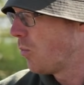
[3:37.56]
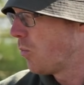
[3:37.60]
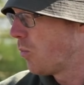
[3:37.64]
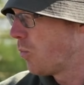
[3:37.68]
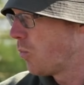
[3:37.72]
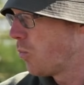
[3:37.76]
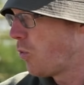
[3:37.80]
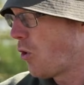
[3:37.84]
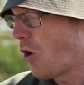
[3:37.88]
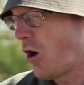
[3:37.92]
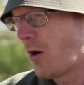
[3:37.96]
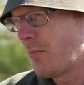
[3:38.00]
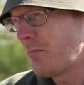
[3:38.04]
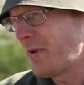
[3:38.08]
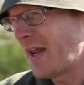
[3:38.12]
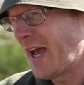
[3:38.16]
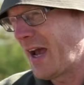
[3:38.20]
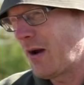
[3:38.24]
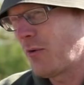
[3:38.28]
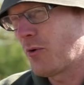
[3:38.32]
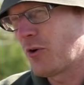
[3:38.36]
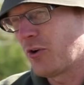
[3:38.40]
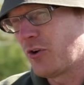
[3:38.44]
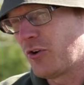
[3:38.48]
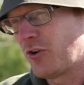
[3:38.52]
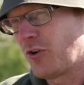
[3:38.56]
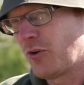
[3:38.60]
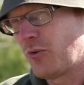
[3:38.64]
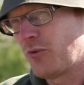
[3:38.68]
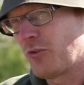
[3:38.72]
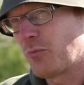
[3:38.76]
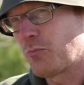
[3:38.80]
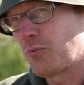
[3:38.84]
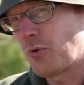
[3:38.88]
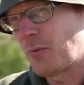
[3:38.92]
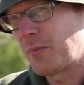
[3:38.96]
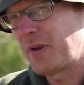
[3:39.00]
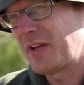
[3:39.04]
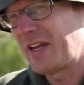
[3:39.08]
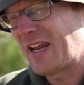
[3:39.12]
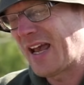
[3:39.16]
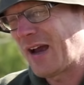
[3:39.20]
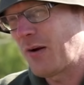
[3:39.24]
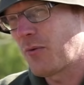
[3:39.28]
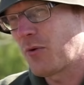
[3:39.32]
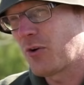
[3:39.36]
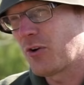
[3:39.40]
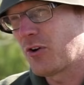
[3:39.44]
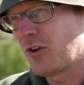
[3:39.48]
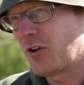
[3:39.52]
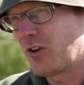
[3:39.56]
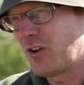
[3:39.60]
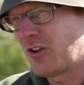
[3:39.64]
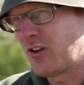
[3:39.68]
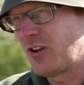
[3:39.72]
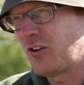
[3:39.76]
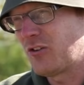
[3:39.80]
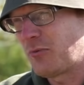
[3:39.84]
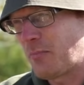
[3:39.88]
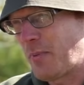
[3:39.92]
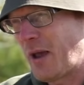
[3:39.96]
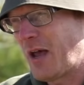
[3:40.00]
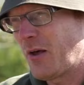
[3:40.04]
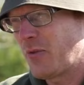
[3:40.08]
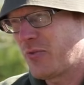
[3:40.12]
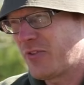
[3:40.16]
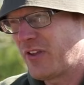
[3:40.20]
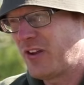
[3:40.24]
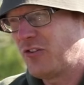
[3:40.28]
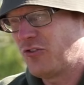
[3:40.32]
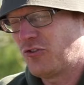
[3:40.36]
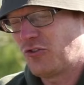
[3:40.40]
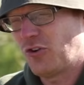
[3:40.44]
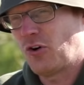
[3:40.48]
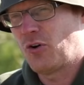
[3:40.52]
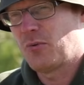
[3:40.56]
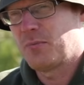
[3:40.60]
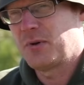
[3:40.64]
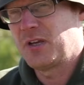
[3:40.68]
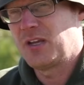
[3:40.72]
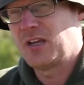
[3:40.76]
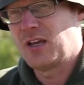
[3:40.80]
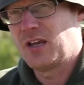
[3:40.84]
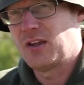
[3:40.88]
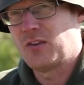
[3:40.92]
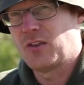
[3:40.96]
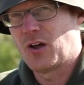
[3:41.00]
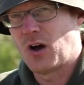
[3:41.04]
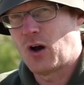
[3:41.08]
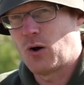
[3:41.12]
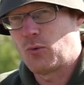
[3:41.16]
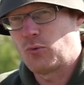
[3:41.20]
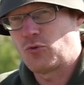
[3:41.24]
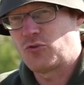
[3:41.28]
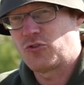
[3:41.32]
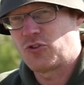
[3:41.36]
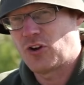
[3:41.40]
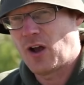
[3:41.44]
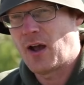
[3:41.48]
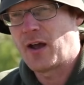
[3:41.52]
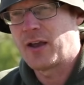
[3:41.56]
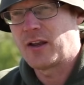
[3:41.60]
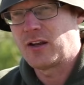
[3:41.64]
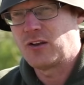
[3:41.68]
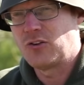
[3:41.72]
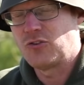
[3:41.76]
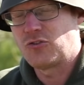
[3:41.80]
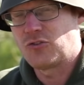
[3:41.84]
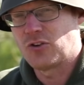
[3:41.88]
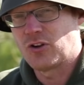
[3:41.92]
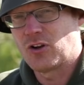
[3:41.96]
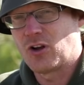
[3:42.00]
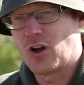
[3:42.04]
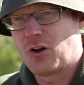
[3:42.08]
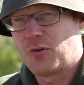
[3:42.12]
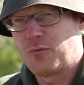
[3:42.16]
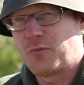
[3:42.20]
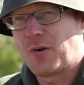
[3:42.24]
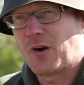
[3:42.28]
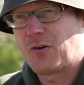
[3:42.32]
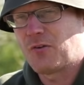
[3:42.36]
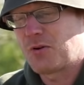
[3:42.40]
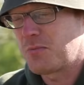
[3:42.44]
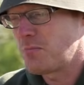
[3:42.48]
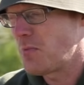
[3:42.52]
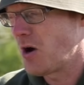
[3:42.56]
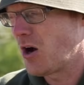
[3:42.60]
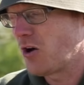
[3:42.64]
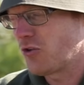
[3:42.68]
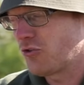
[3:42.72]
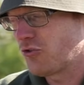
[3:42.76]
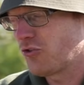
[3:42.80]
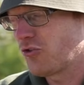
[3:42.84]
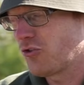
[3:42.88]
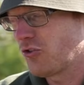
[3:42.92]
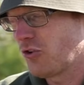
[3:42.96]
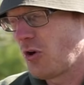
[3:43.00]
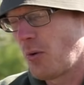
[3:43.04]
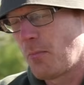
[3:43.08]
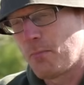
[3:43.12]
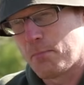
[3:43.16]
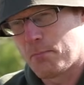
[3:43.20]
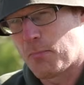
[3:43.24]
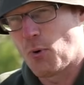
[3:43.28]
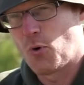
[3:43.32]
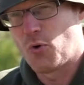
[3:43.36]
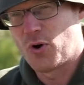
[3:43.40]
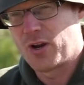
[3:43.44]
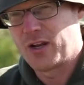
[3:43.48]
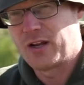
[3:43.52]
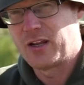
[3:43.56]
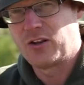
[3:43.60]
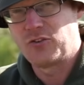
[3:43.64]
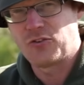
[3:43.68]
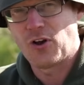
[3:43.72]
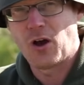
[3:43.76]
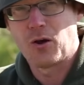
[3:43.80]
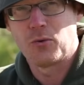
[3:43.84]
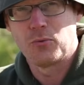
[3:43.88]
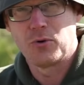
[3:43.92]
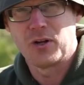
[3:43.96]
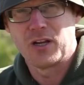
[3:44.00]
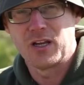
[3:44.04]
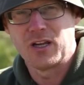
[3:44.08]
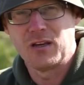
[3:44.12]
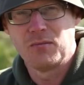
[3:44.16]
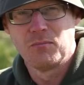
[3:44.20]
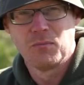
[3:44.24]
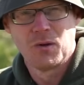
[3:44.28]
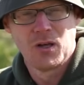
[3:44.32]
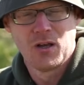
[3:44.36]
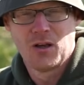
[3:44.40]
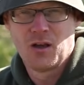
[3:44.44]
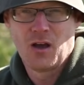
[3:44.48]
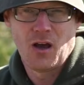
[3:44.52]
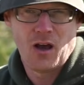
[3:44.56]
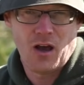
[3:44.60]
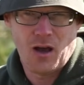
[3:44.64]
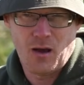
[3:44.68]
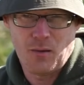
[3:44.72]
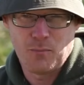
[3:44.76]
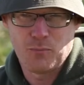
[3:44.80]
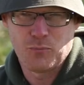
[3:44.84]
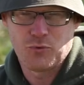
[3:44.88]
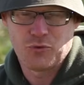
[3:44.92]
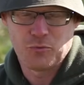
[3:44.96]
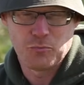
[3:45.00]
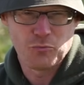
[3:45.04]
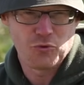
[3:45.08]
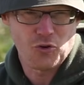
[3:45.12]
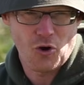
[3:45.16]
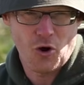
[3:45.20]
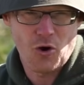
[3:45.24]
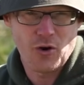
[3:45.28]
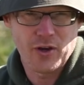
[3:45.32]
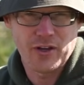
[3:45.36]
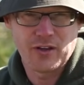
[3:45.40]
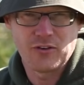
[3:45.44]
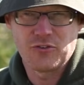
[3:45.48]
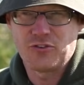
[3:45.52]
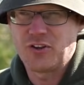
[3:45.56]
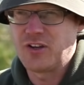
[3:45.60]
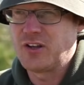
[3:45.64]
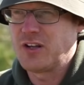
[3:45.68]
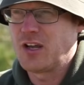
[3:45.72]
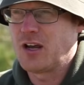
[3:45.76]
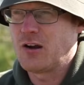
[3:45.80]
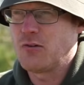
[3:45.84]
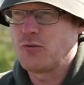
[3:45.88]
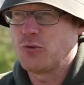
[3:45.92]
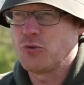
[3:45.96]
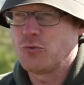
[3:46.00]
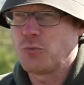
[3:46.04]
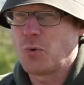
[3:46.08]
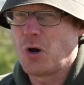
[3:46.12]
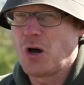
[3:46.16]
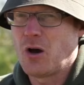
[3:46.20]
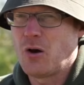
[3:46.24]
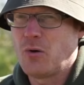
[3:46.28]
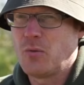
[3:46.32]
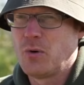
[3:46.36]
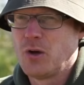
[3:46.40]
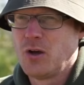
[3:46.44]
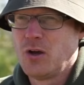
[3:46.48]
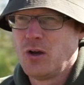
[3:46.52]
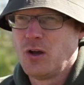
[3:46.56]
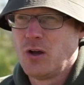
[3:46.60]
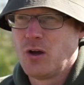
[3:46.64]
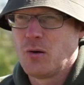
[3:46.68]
What I'm now going to do is it's about this time of year that I'll change and go very much boilies only, some tigers in there as well.